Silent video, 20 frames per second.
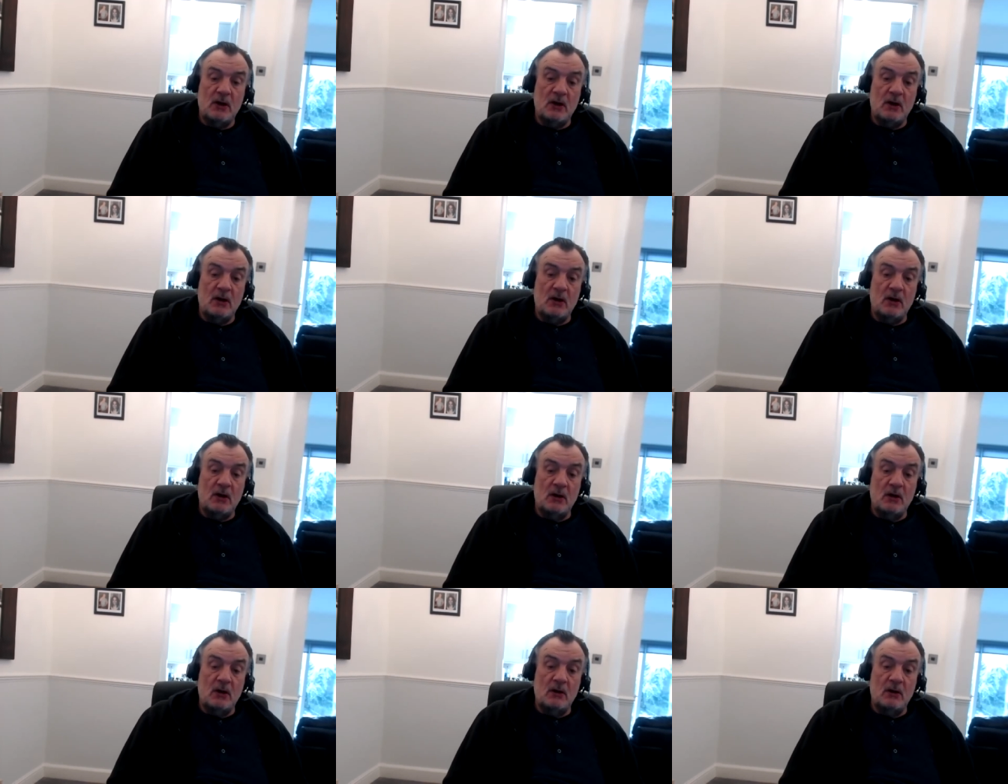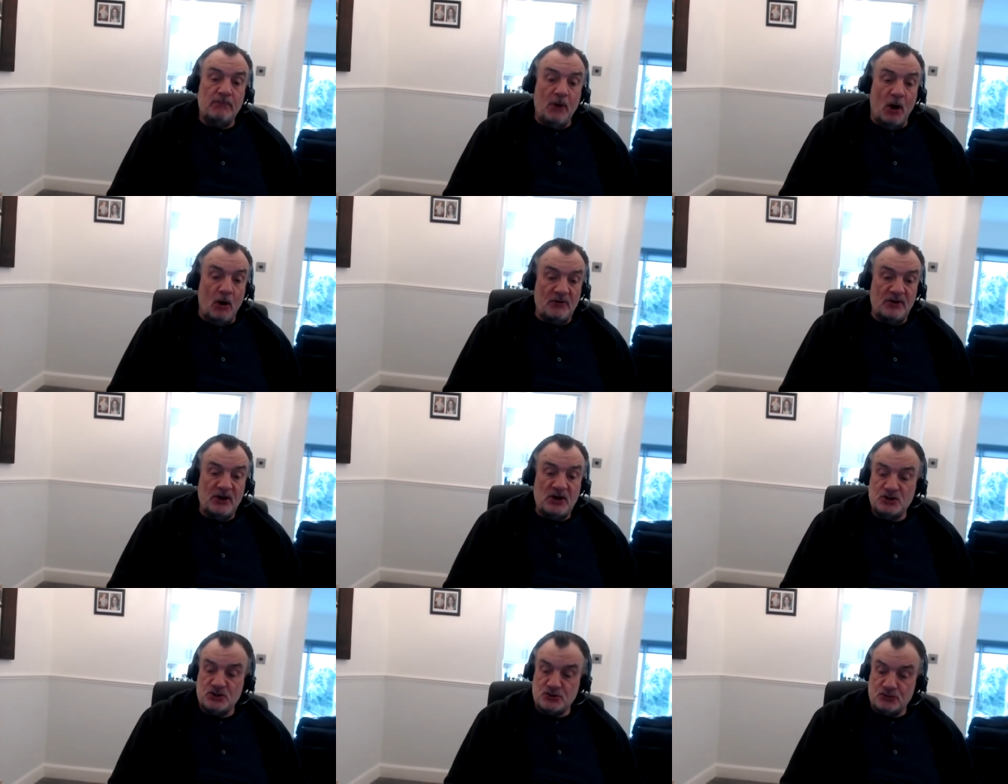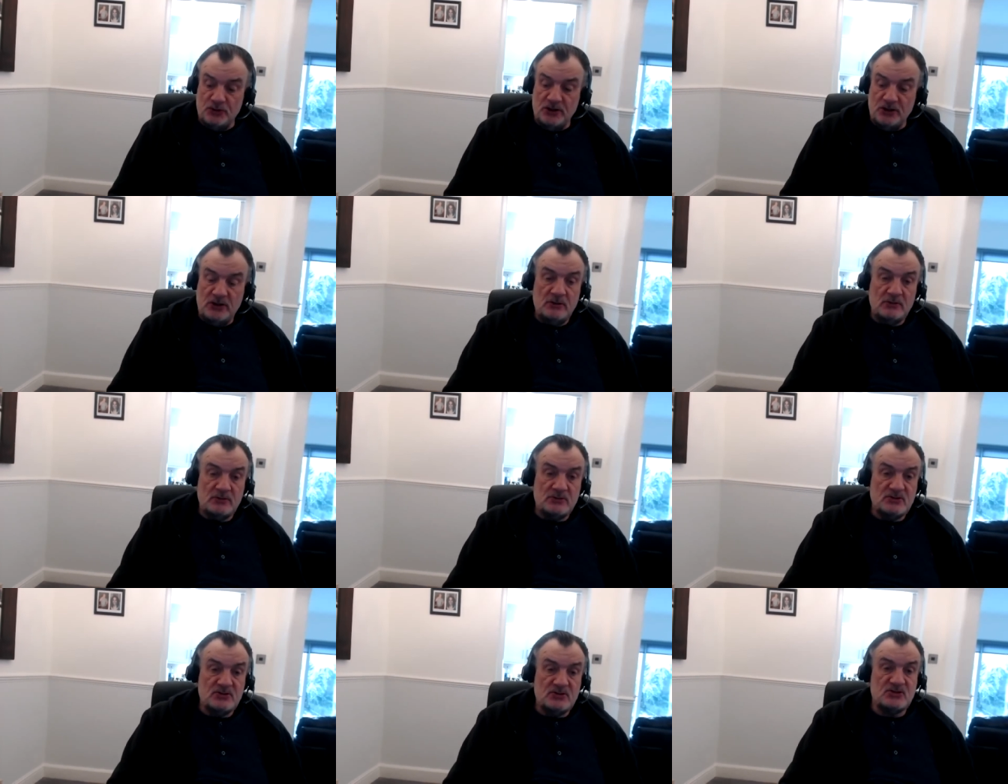uh, barring injury,
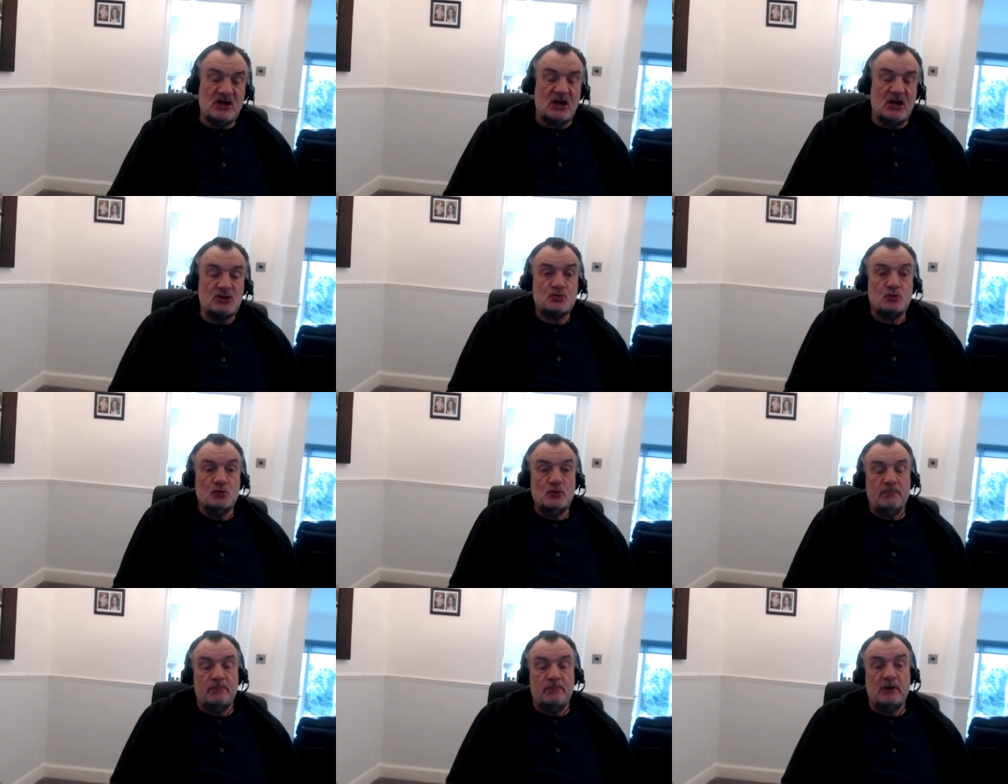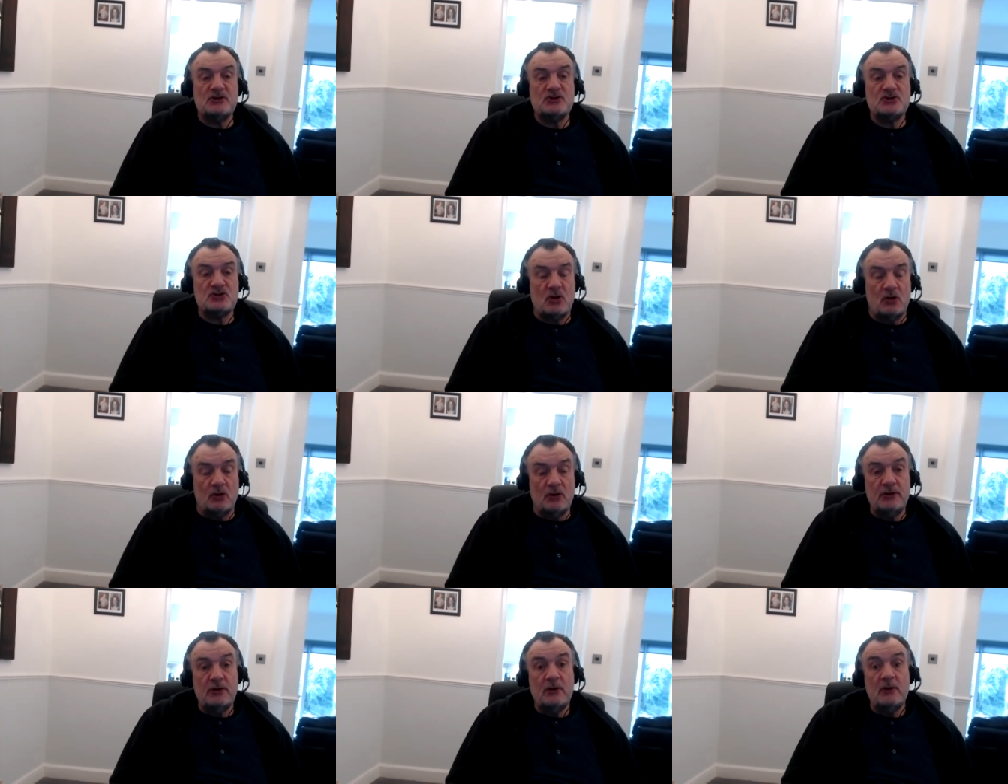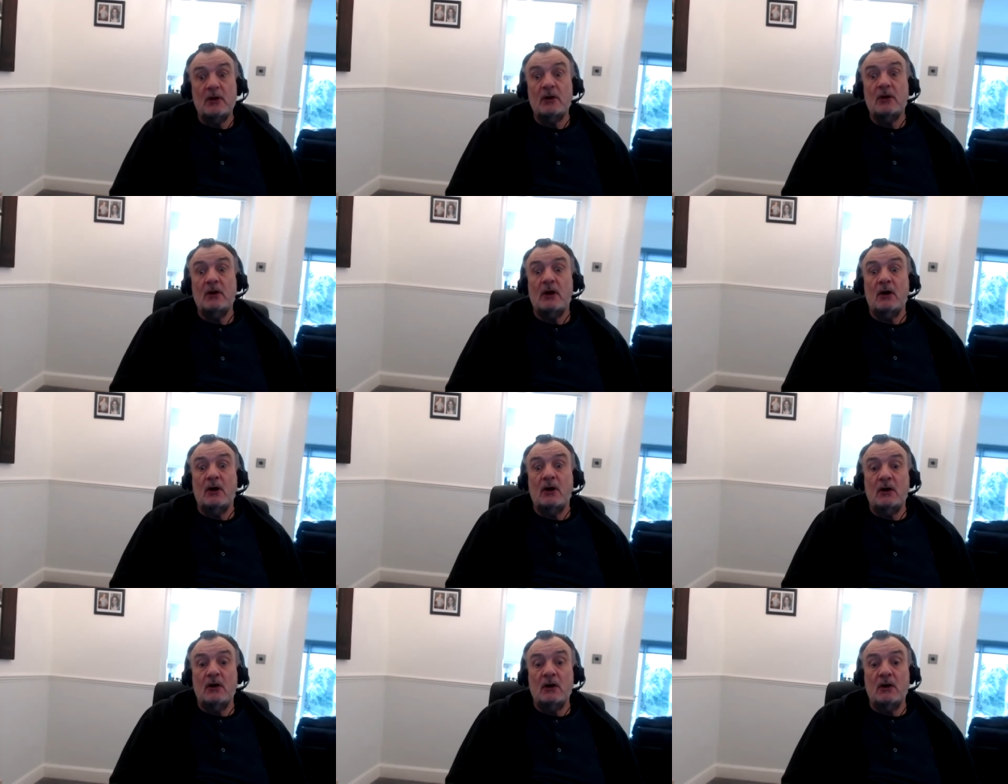Touchwood, please God,
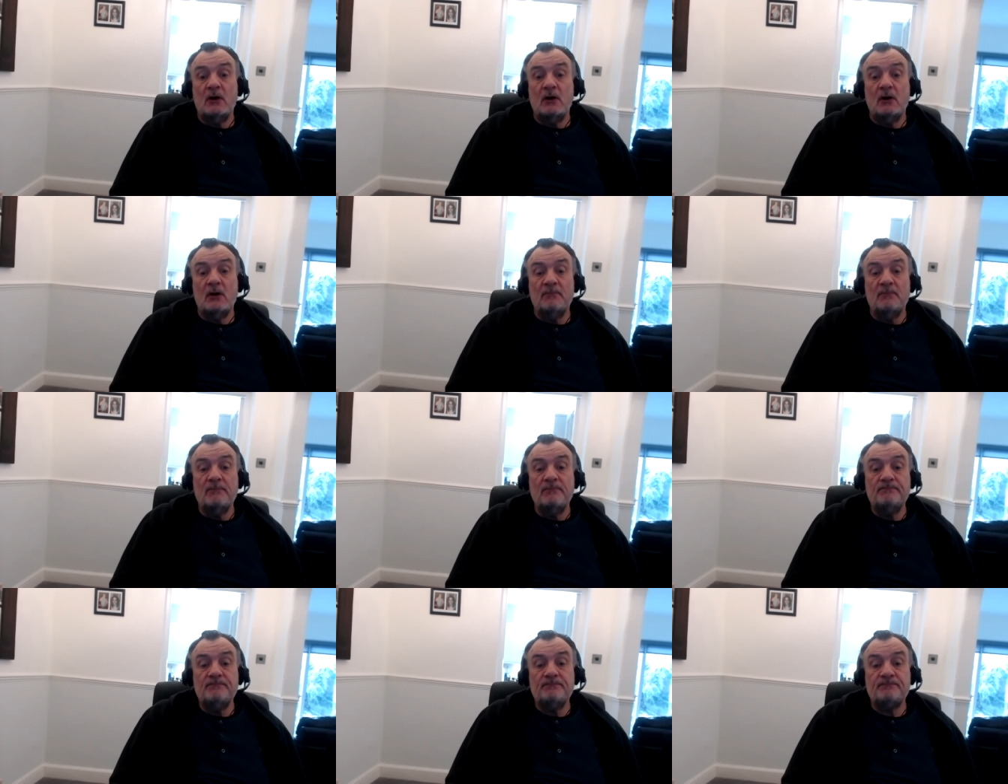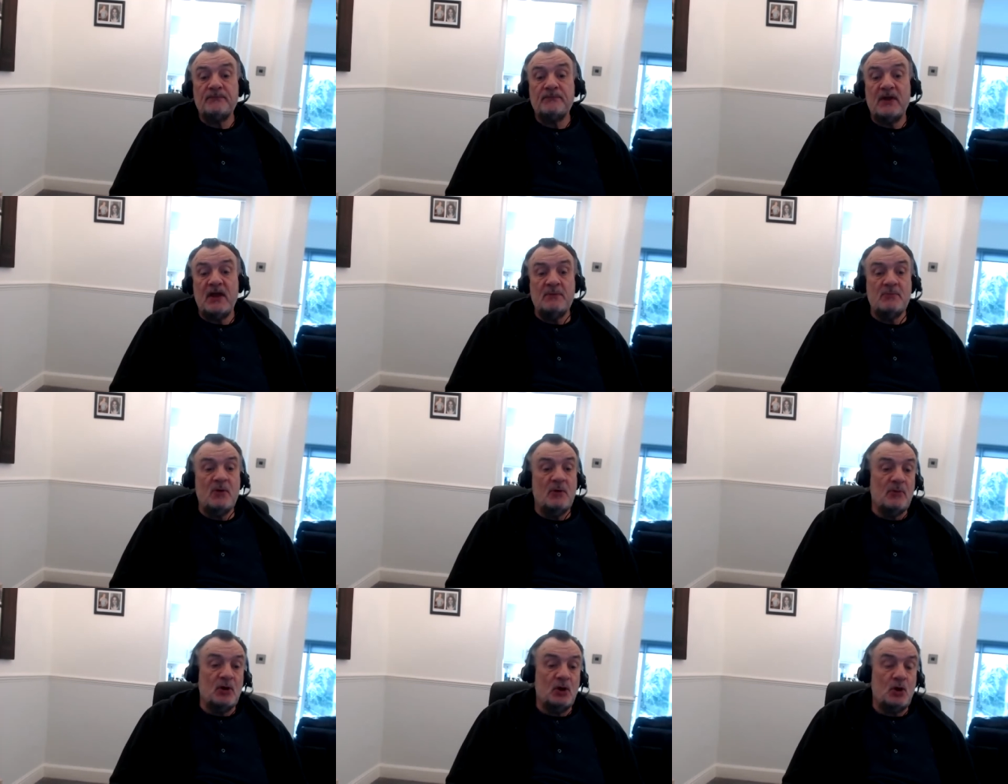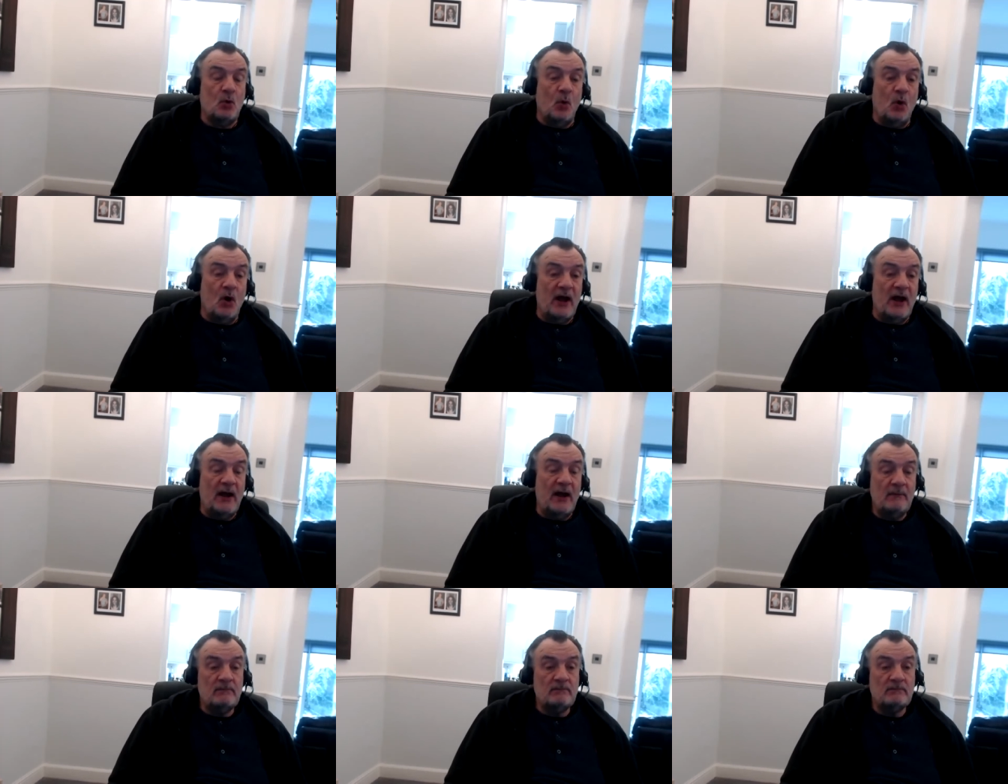um, him Maguire,